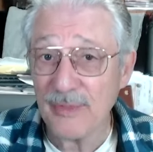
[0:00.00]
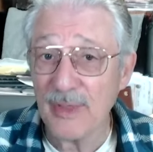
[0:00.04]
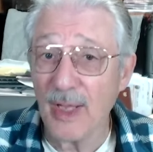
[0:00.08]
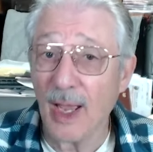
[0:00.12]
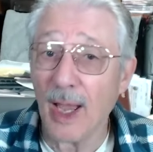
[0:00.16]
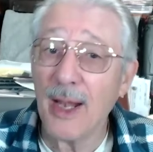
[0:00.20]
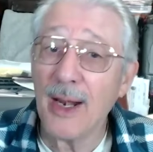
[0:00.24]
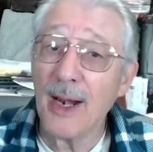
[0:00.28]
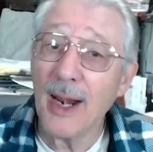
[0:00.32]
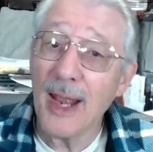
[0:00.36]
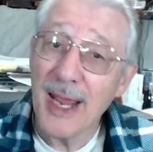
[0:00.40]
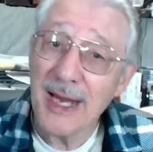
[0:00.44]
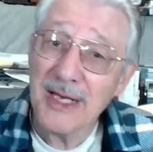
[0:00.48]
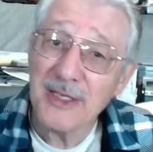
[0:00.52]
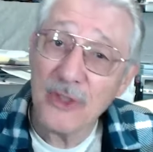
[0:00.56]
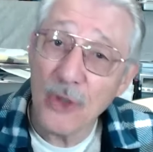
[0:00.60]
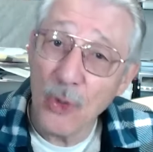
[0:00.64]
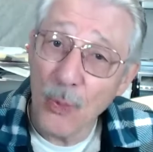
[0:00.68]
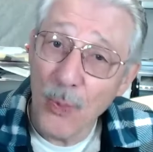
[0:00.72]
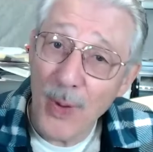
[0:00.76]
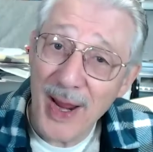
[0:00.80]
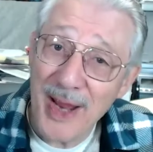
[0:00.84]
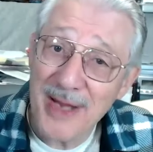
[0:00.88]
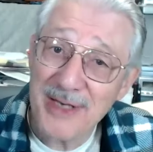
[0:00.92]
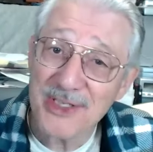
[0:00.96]
Unlike the
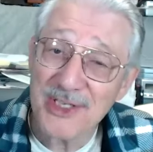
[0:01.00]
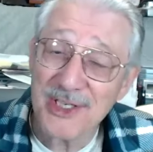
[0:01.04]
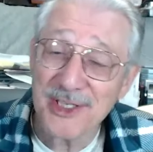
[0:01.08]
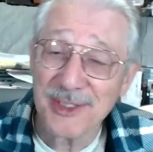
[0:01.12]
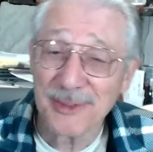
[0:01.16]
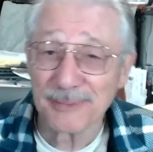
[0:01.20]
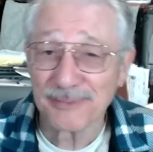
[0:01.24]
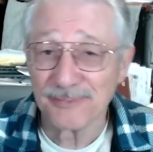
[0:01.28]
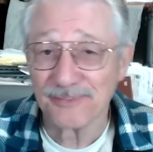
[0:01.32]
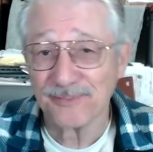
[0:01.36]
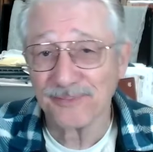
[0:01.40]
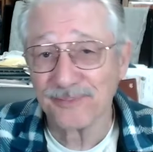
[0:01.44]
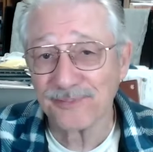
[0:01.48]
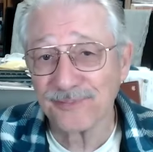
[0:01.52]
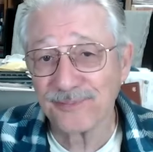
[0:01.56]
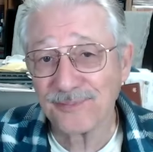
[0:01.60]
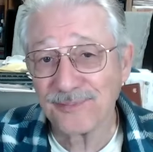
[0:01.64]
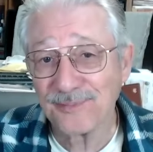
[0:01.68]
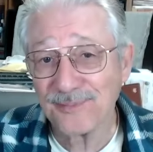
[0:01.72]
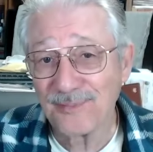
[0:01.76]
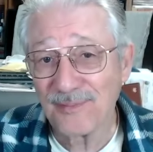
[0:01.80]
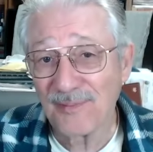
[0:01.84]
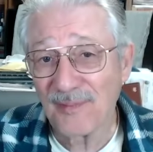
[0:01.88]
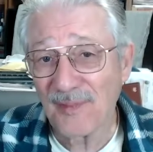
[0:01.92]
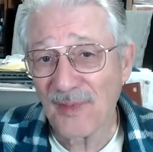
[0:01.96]
West,
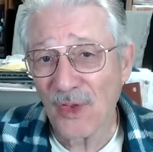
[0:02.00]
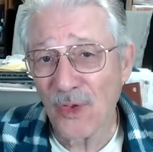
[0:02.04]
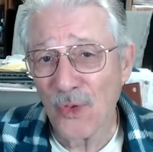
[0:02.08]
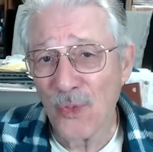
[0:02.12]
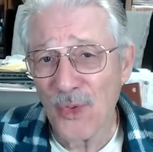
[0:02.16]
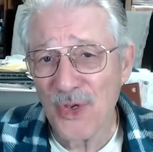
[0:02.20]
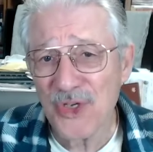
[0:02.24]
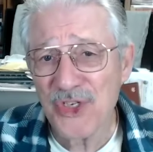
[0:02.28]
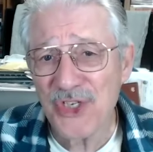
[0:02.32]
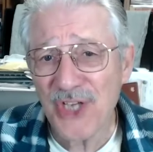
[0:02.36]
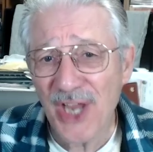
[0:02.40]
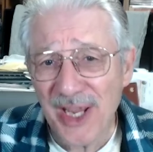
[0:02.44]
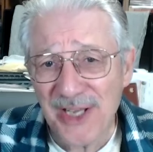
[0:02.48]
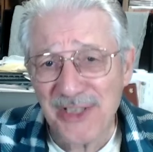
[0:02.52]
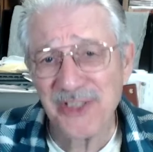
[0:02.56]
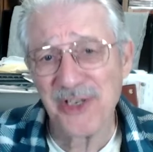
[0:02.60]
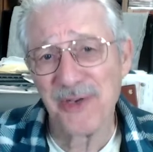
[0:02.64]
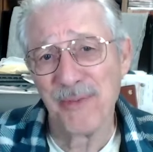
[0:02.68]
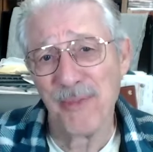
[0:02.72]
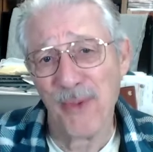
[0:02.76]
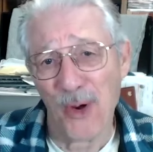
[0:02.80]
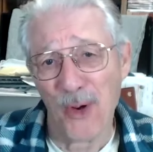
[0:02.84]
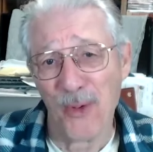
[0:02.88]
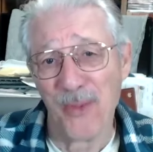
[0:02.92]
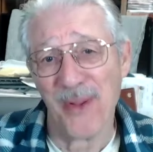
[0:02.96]
which
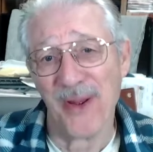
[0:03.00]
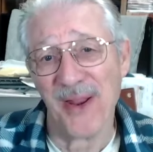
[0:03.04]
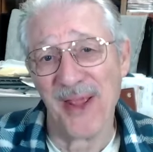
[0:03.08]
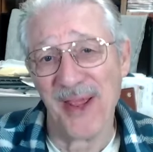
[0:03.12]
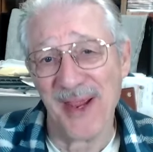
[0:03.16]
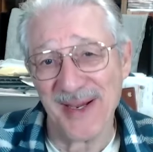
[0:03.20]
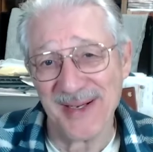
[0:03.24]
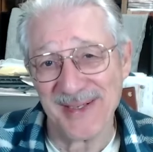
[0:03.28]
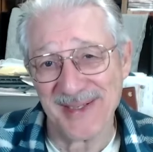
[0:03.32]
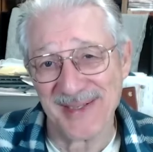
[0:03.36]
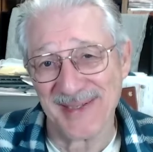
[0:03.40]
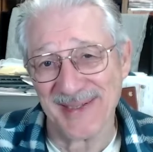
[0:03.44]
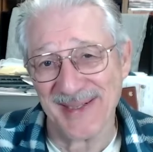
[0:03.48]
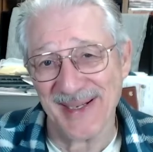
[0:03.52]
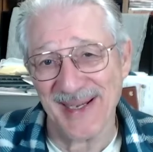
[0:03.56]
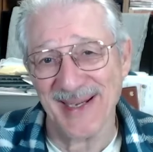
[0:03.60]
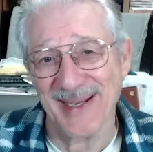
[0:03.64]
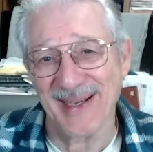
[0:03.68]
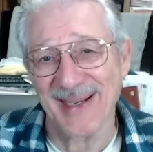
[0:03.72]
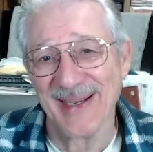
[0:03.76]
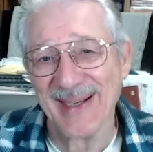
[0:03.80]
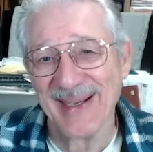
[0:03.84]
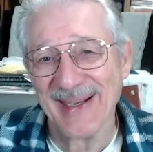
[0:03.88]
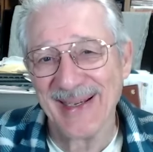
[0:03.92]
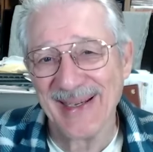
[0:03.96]
hasn't mobilized
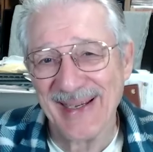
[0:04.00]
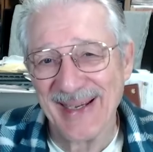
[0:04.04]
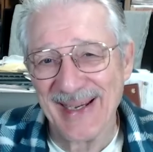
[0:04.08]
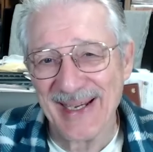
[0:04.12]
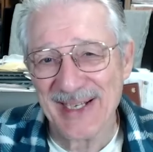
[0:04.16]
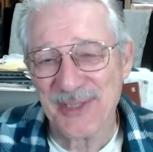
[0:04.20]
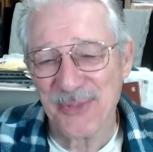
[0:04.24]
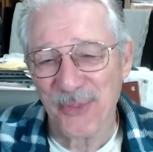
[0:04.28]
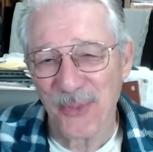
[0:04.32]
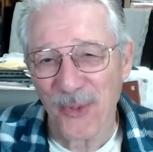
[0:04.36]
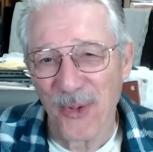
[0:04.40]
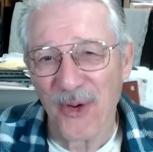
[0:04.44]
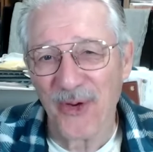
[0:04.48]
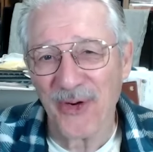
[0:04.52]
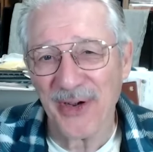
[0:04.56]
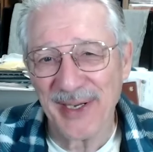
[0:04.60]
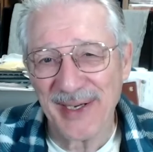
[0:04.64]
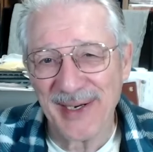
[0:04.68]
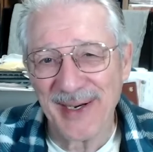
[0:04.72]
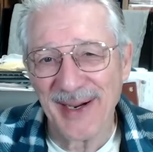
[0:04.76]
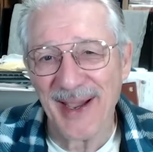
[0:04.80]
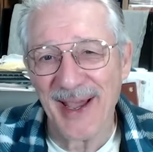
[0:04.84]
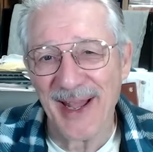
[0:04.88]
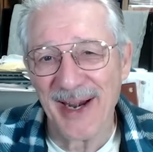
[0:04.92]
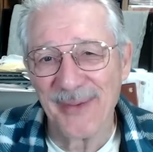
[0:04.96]
its war
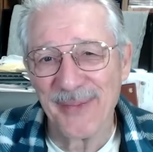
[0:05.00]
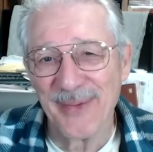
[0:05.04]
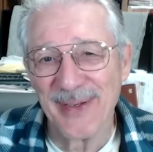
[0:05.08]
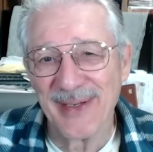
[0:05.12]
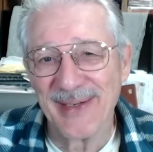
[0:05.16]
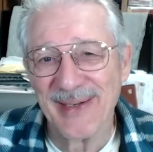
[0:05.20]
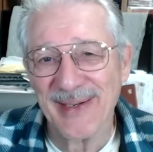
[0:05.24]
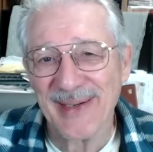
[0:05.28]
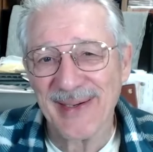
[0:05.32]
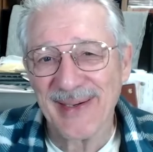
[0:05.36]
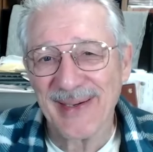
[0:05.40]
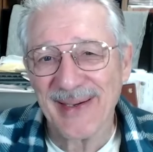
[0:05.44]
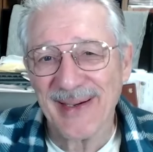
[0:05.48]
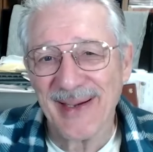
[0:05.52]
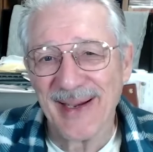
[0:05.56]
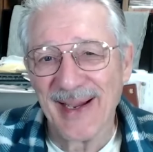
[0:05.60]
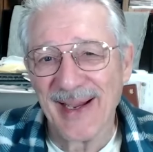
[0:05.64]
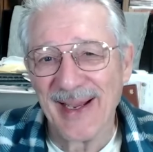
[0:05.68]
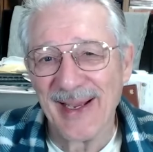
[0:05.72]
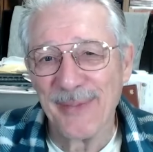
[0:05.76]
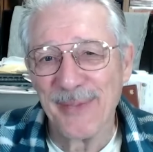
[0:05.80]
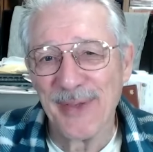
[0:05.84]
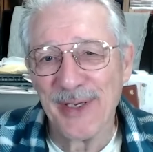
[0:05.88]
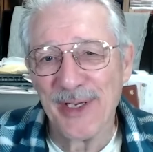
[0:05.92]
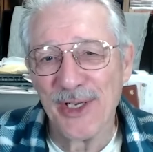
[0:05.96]
economy,
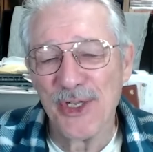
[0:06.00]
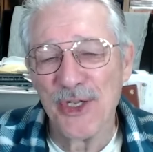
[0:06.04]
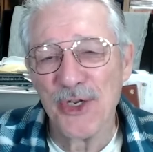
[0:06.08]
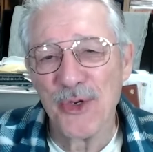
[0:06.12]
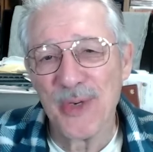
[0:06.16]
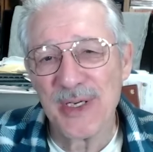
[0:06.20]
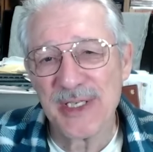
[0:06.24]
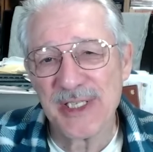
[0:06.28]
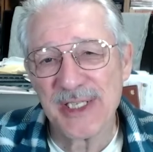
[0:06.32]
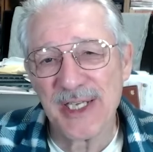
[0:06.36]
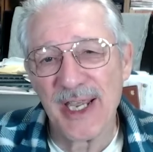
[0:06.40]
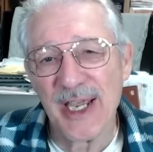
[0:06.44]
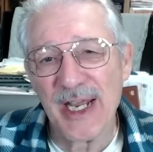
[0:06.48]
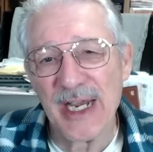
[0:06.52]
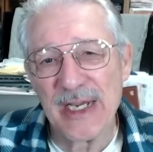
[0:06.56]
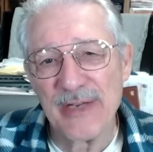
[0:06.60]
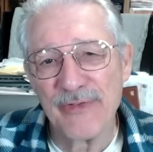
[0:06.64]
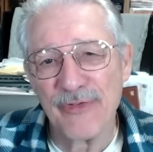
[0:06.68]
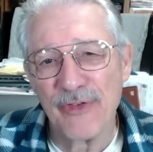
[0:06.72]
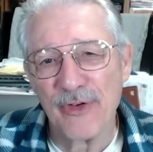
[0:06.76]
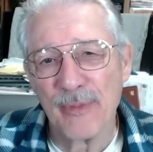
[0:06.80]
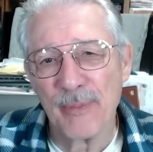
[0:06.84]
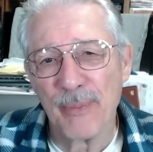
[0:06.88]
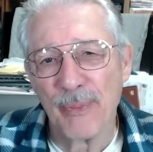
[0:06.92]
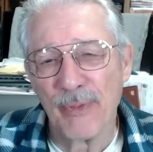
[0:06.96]
the U.S. can't
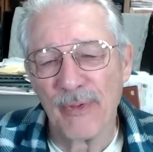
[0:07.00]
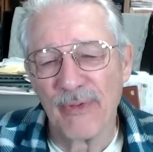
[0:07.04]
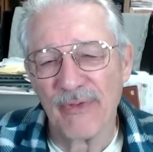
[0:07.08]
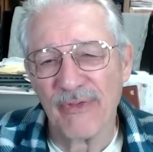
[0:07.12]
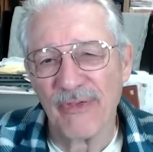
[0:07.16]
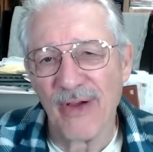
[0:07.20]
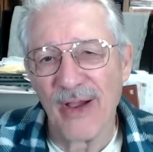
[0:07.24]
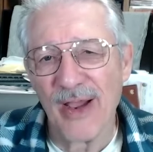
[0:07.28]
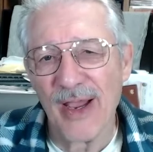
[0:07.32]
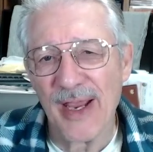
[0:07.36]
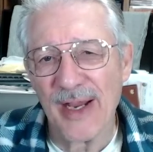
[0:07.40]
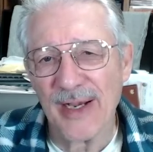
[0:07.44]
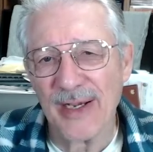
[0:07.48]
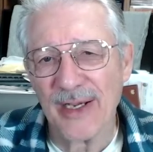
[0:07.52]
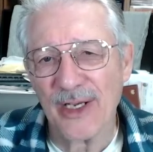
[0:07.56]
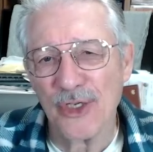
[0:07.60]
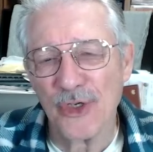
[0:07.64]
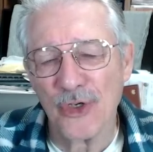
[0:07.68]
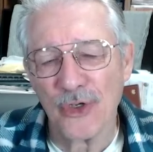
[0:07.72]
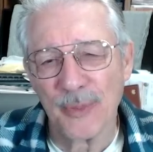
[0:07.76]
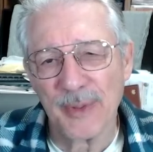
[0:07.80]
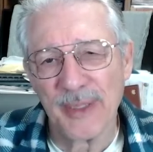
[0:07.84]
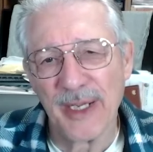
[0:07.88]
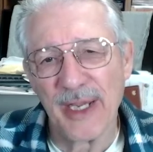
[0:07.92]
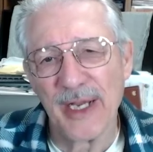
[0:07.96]
even provide, and
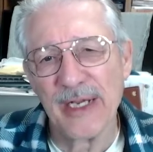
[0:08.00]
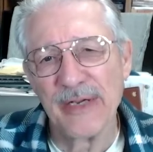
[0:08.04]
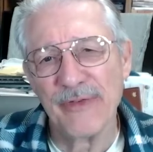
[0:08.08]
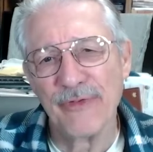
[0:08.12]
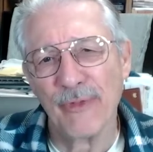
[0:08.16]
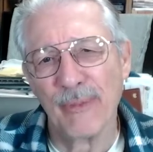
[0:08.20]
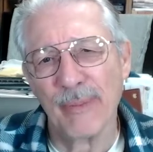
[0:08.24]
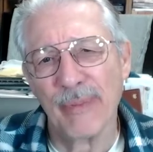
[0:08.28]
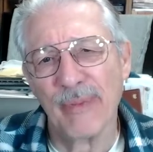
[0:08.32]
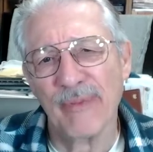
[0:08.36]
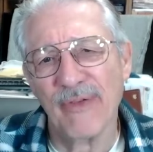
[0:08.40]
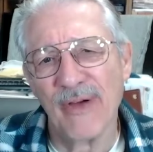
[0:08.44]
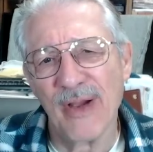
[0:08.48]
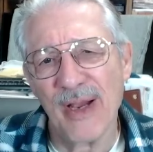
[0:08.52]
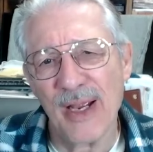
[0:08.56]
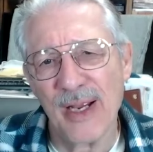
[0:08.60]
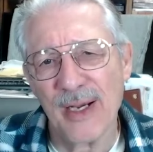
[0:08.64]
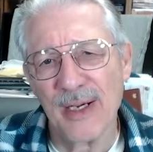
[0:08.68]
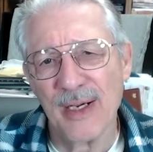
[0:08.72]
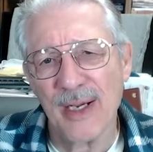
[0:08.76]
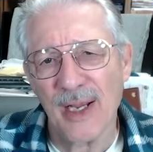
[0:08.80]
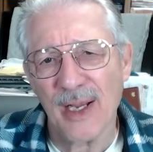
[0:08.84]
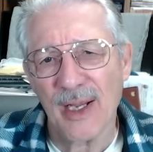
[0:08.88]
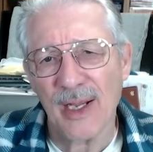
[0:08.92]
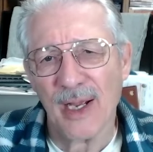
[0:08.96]
Europe can't even provide
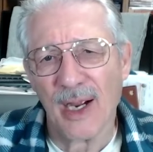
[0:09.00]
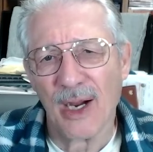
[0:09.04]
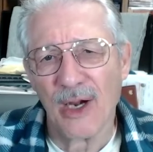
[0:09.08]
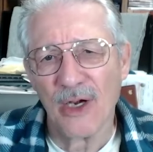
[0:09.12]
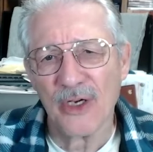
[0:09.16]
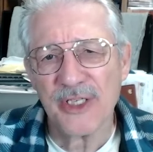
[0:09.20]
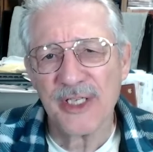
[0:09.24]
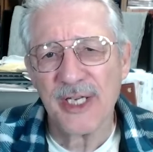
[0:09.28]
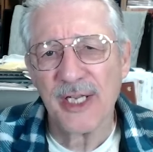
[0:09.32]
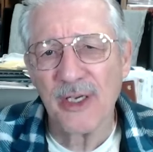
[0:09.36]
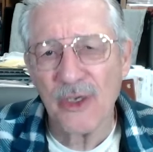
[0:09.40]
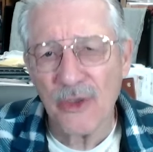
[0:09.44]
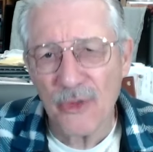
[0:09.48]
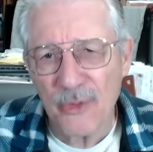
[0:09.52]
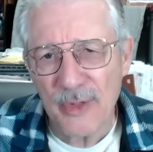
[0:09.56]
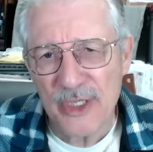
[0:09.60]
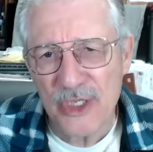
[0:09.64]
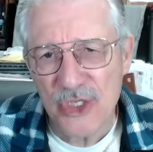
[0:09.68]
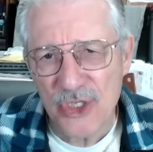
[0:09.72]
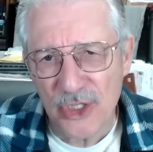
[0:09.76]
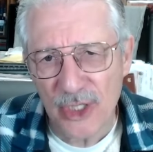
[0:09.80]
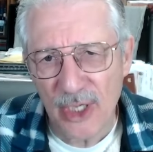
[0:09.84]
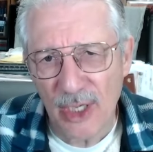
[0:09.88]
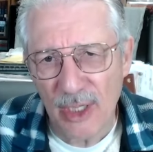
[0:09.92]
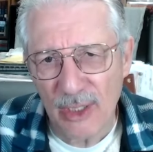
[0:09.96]
artillery
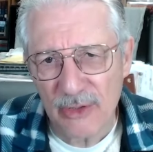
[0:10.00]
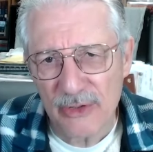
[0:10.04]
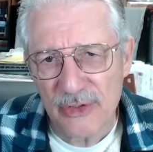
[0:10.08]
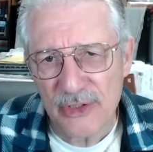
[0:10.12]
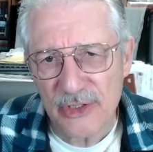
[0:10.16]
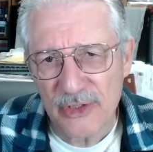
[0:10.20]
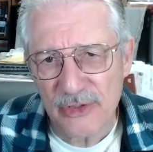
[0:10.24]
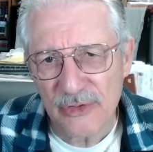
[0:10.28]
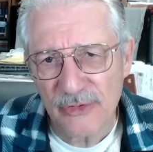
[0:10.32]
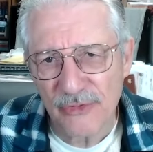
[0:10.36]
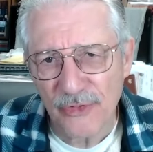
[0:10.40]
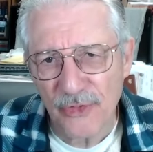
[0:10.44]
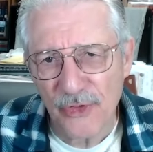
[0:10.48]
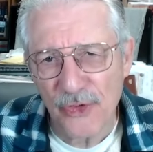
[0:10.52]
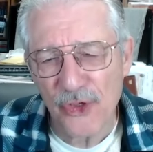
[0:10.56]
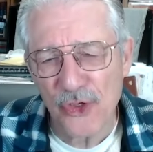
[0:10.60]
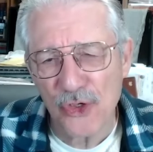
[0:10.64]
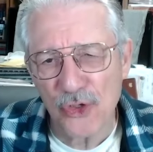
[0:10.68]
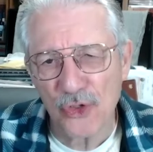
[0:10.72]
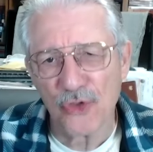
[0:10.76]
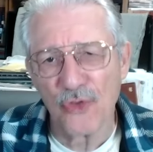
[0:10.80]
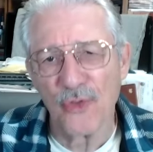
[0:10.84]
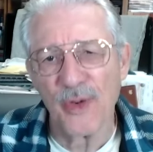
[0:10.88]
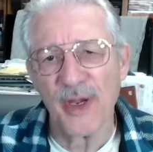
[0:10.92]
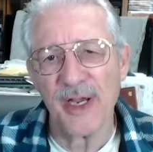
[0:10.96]
shells for the
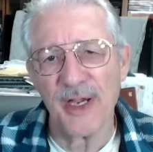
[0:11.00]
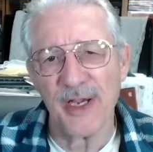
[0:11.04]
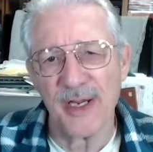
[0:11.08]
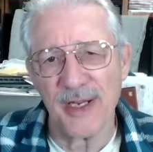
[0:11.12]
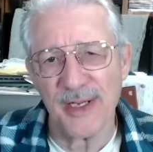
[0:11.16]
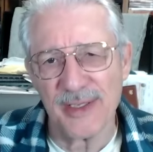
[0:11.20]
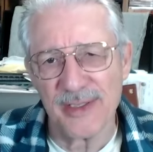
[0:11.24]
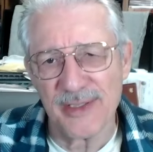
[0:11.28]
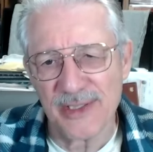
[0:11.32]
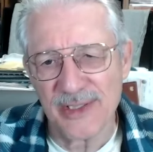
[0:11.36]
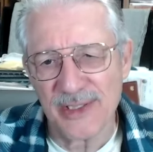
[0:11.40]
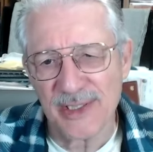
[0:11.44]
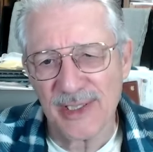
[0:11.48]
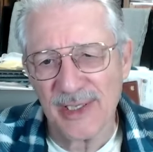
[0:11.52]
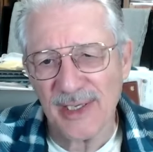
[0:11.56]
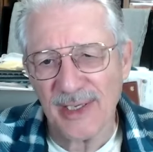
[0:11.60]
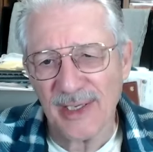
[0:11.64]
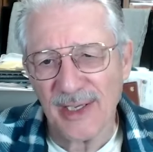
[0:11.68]
Ukrainians.